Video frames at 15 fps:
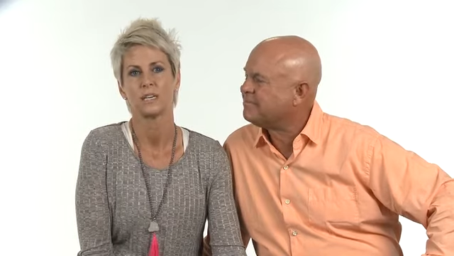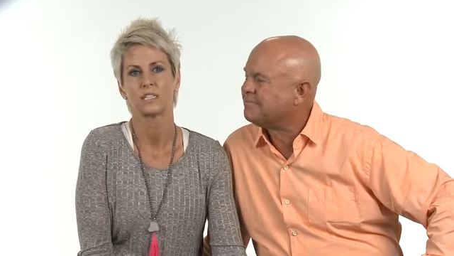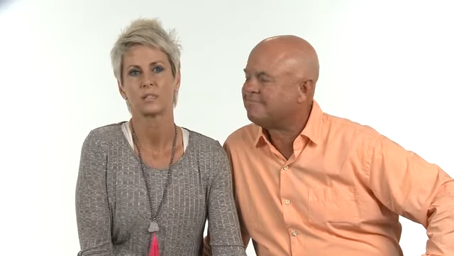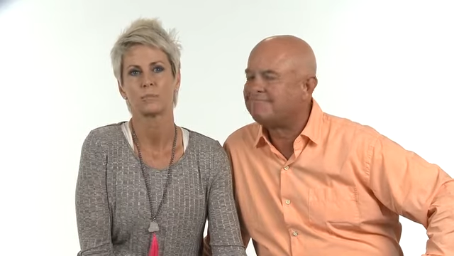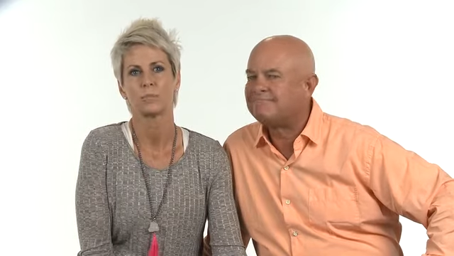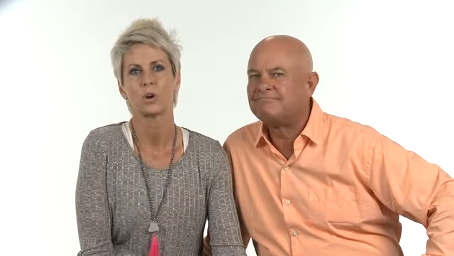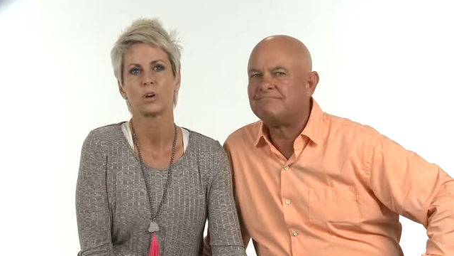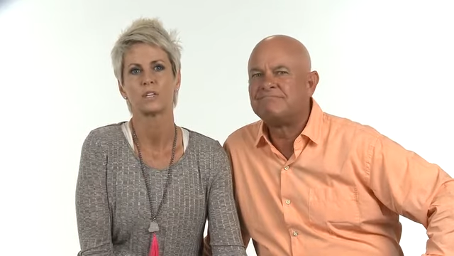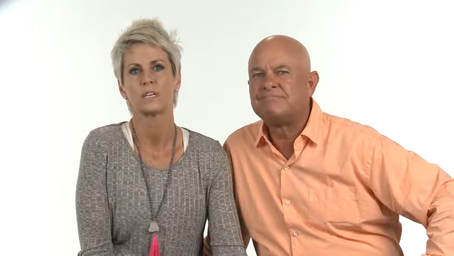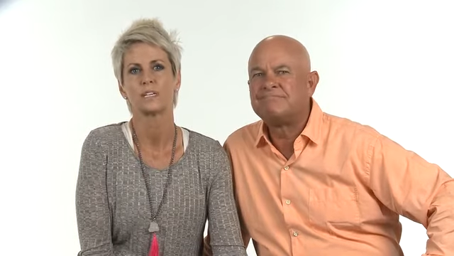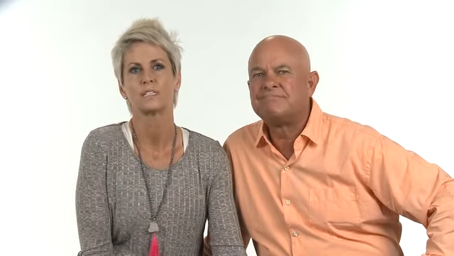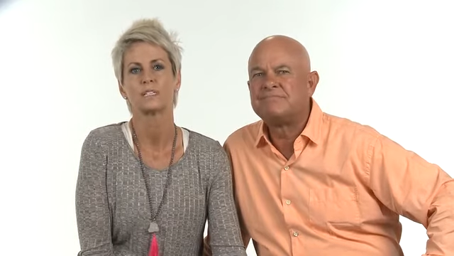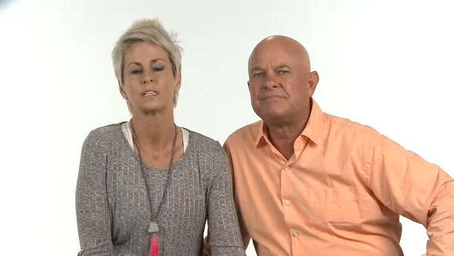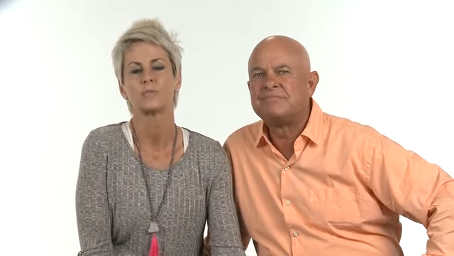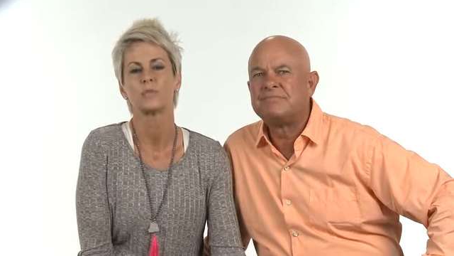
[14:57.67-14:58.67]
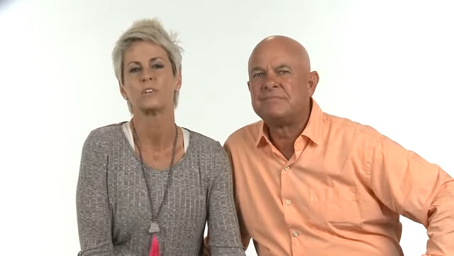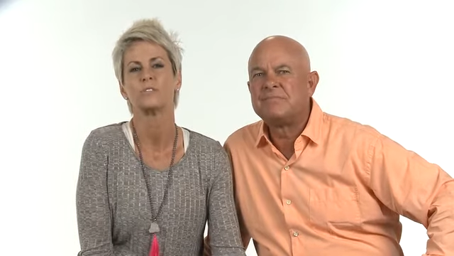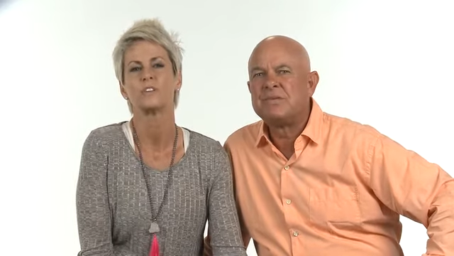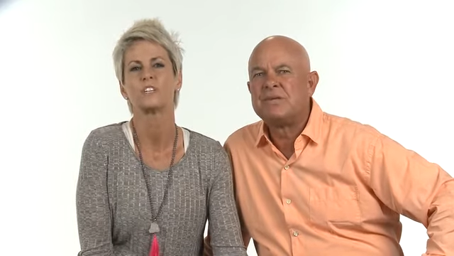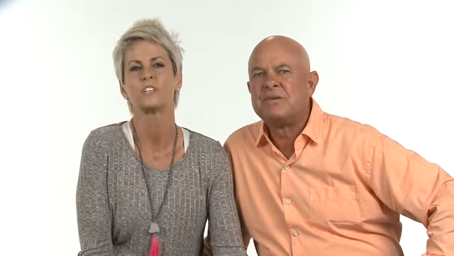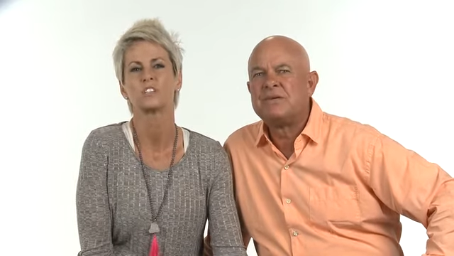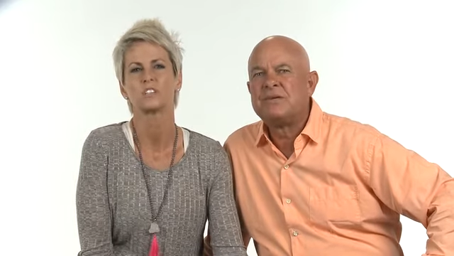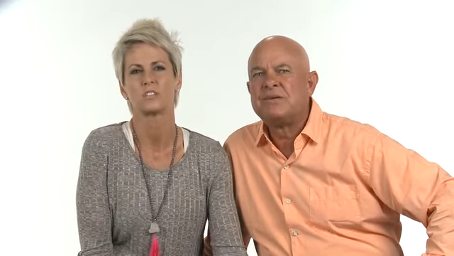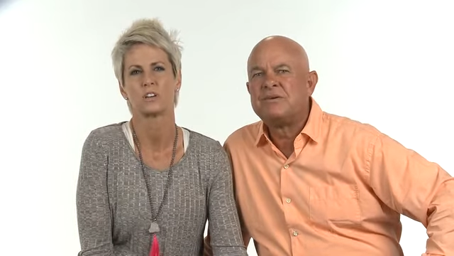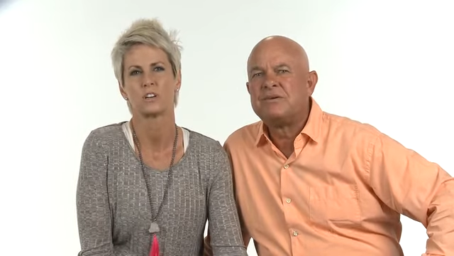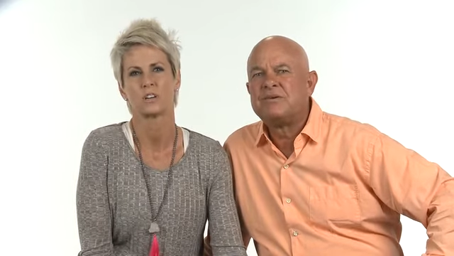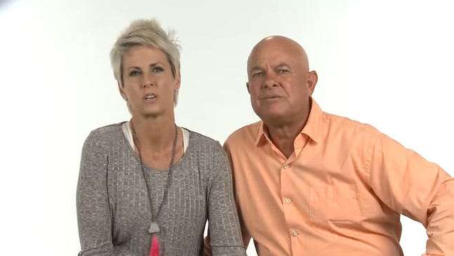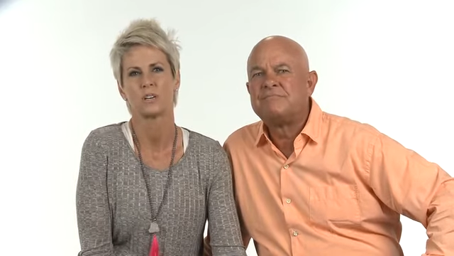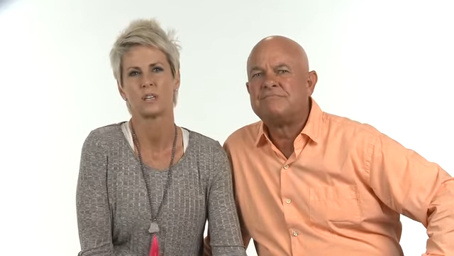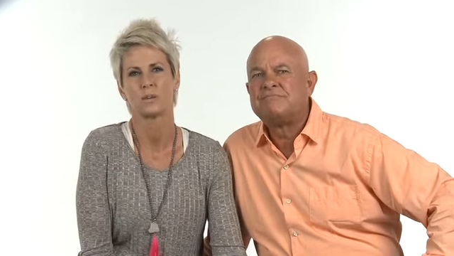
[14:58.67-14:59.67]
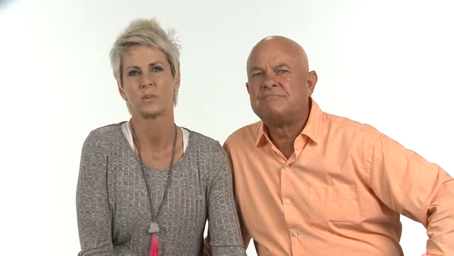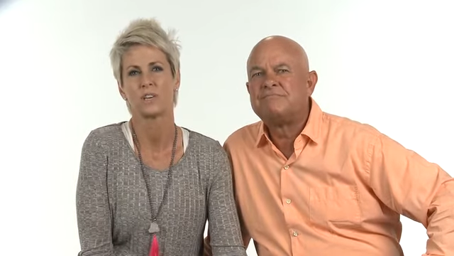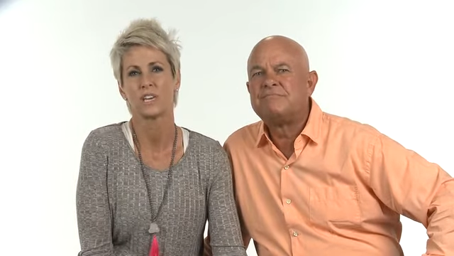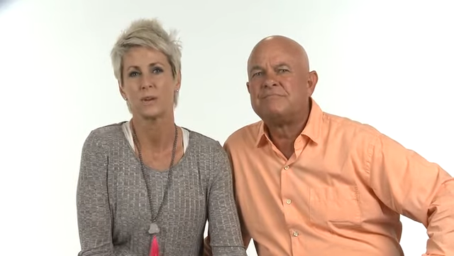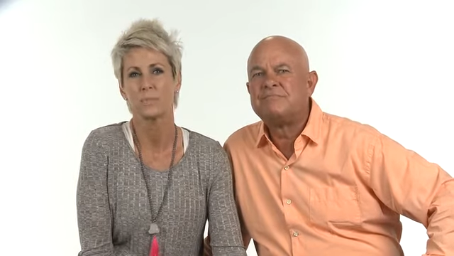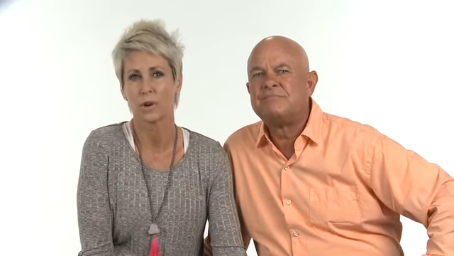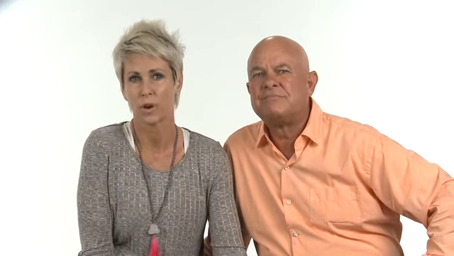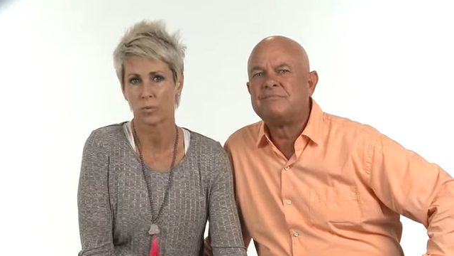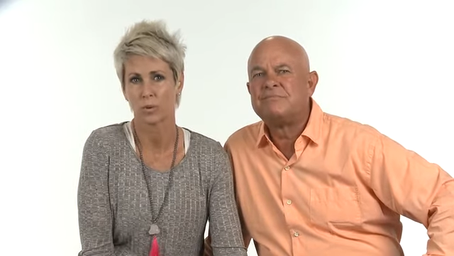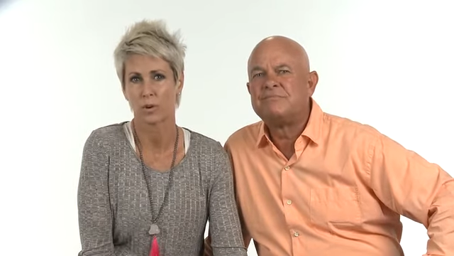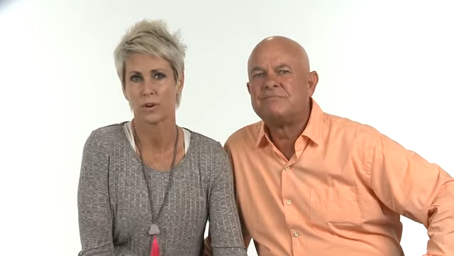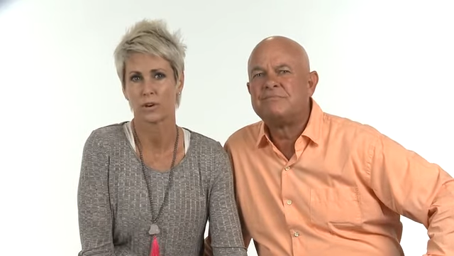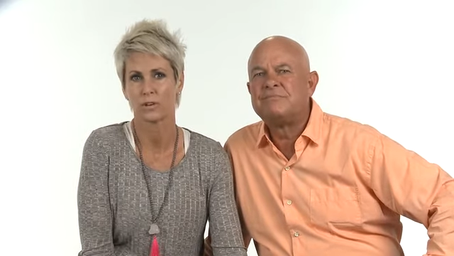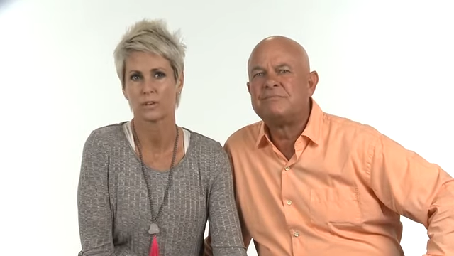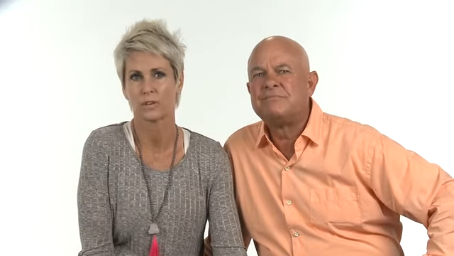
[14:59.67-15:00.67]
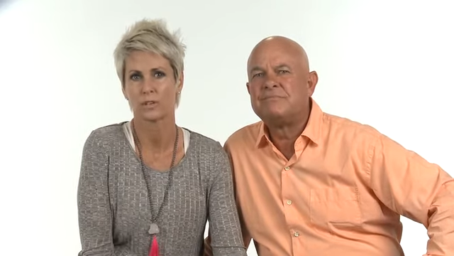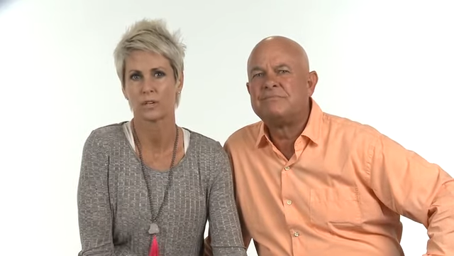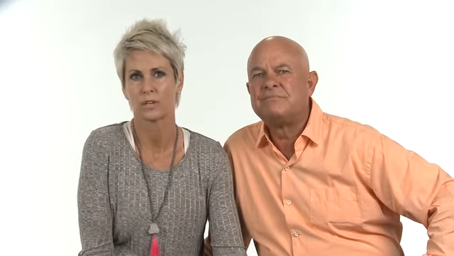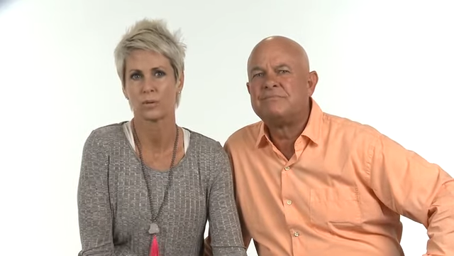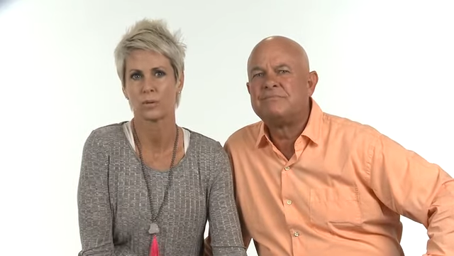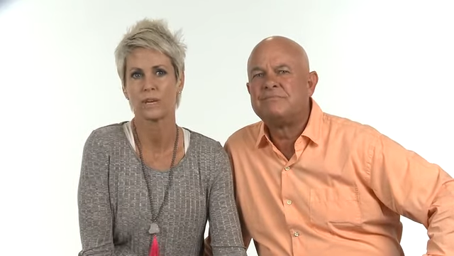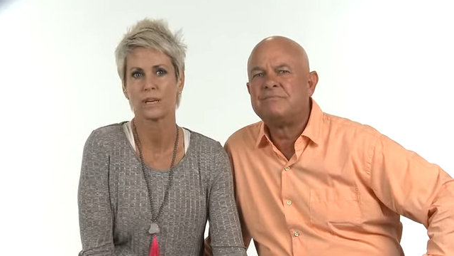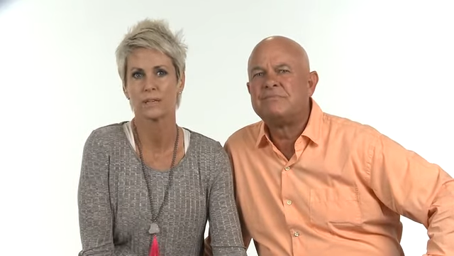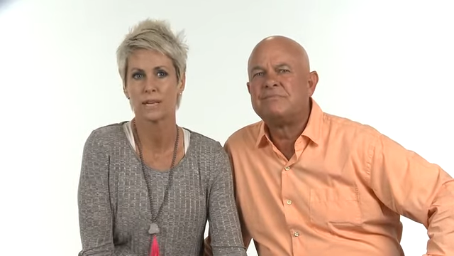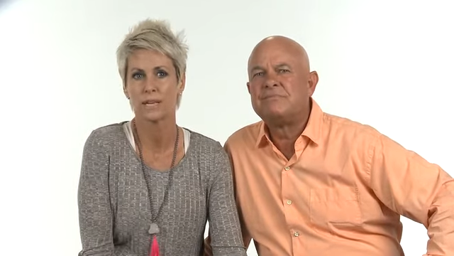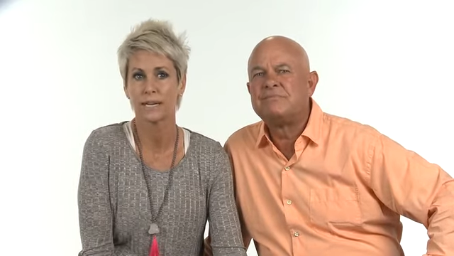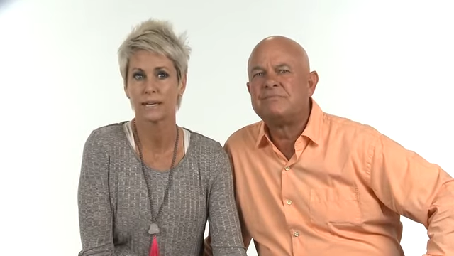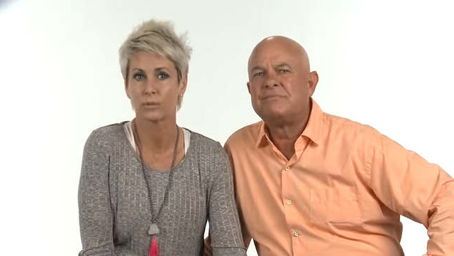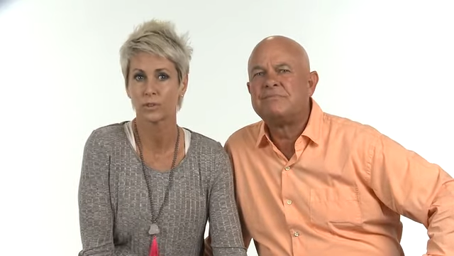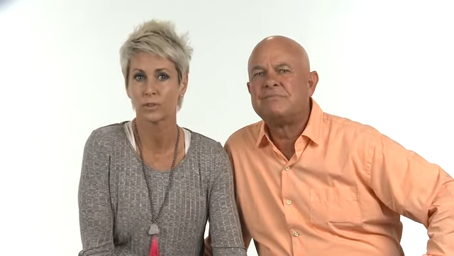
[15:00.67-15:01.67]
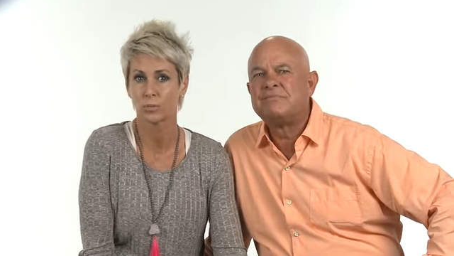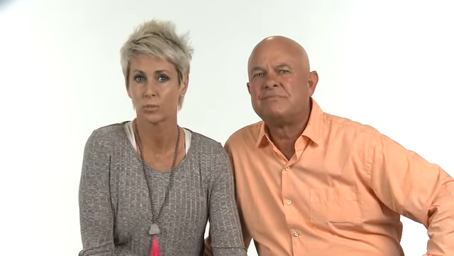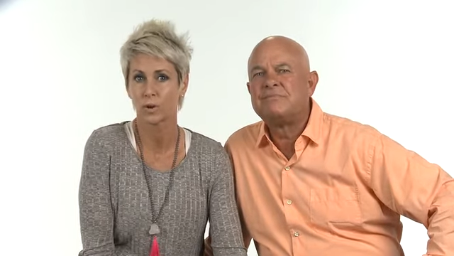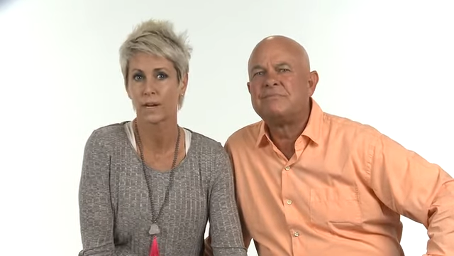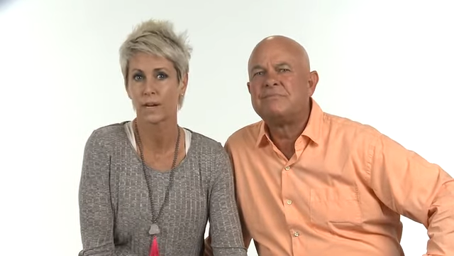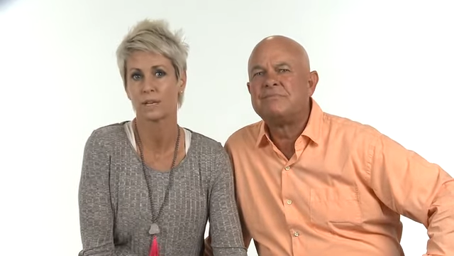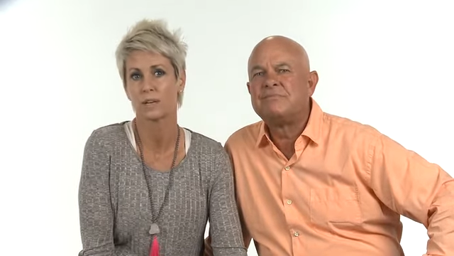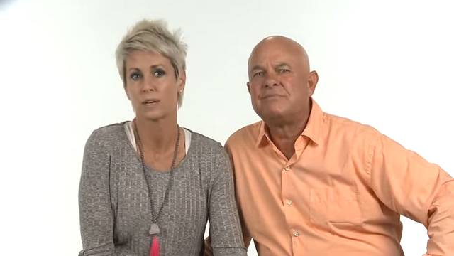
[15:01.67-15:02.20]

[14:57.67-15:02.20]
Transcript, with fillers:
Speaker 1: It's important to us that we finish strong and that we keep our word and that we align with the right